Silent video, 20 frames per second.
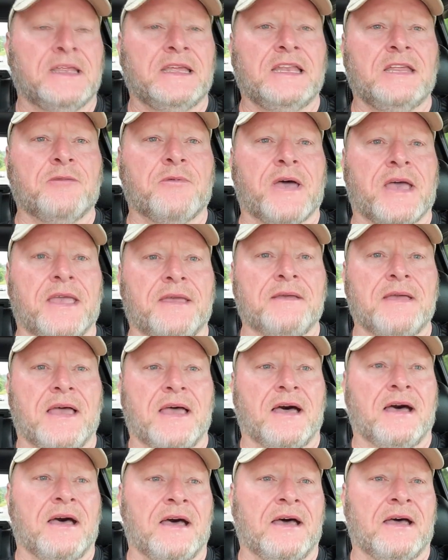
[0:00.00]
But anyway,
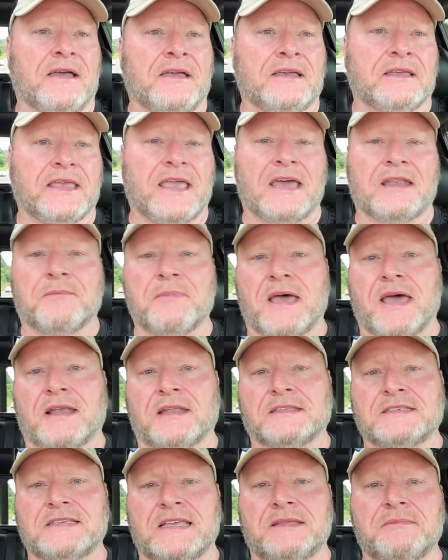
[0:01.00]
uh, got
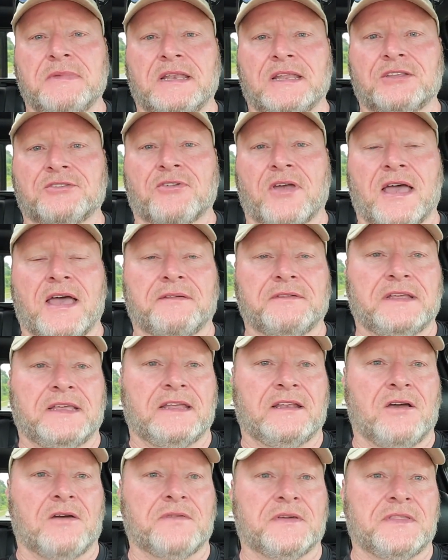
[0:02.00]
about a ten-minute drive to
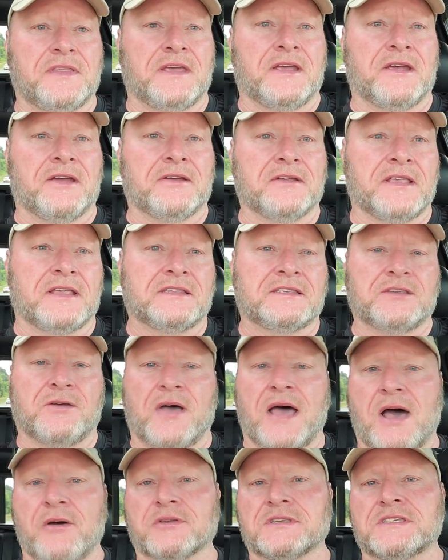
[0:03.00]
get over there, and
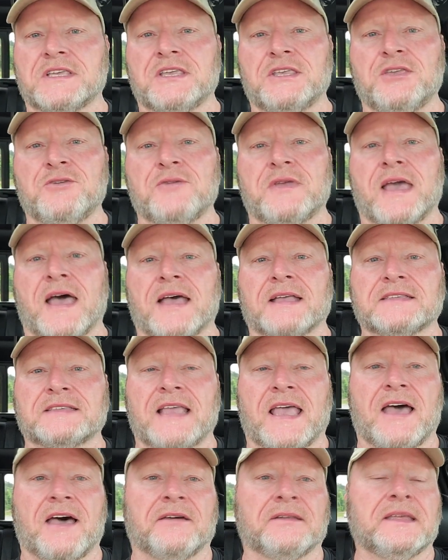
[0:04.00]
so I will see you
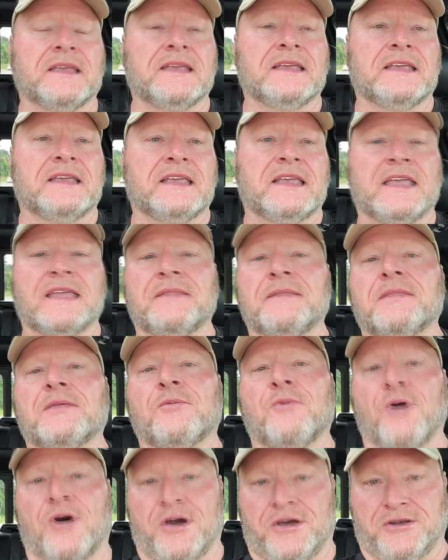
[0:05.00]
guys out in
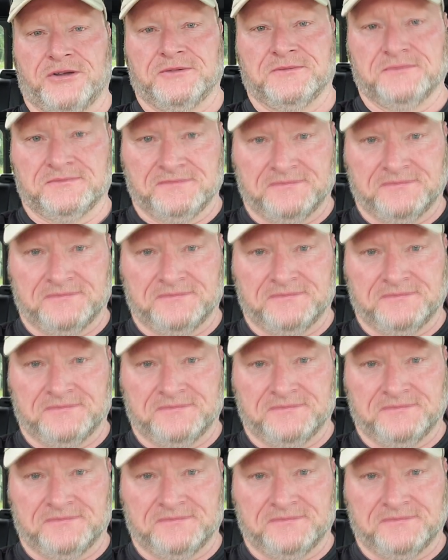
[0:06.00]
the water.